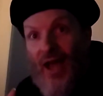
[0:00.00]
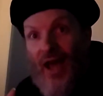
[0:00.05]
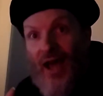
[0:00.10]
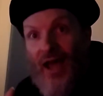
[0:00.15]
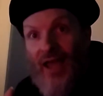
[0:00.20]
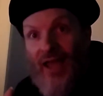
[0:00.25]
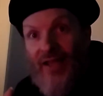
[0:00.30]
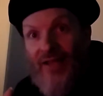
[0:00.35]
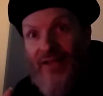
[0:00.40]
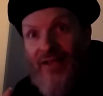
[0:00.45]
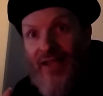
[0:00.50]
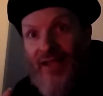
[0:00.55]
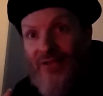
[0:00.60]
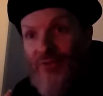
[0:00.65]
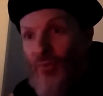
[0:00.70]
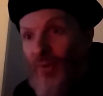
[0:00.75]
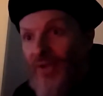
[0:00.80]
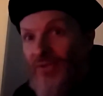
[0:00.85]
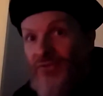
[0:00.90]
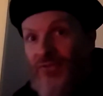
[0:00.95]
And
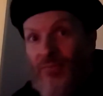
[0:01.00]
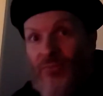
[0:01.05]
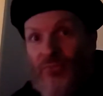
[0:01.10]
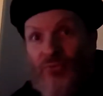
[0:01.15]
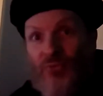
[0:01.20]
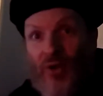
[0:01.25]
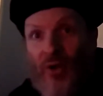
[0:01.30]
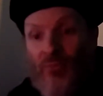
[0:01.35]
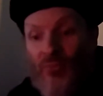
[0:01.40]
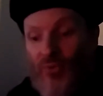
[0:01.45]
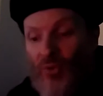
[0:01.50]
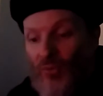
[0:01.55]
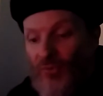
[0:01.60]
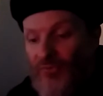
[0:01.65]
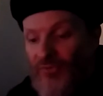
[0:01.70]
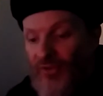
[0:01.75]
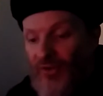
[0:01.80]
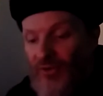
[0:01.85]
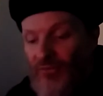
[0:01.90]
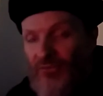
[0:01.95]
then quite some drum
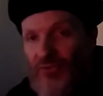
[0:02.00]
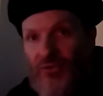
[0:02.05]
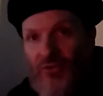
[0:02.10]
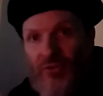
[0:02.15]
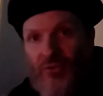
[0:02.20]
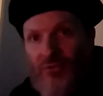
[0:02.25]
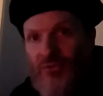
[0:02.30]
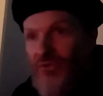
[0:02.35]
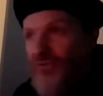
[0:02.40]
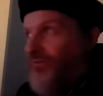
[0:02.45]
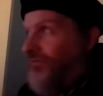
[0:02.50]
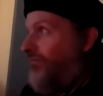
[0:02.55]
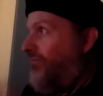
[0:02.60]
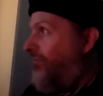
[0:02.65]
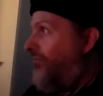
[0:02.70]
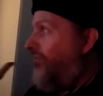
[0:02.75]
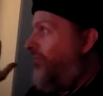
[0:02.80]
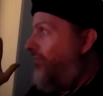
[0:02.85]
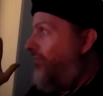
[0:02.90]
rolls there too, just.